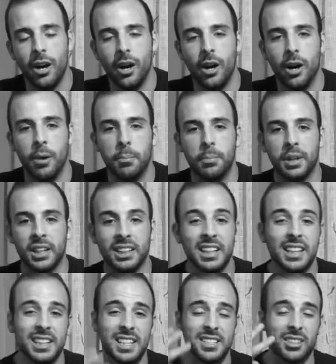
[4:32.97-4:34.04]
Um, but
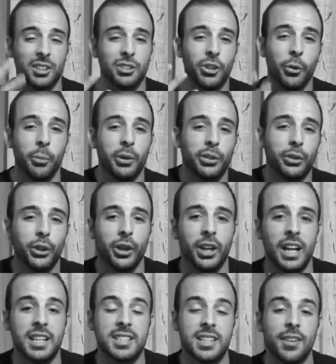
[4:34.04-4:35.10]
again, that's October
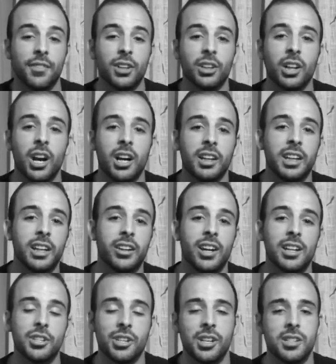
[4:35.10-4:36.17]
third at seven o'clock here
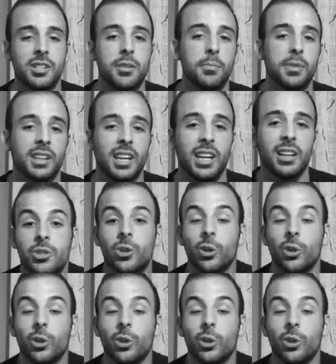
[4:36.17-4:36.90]
at Justin and Michaela.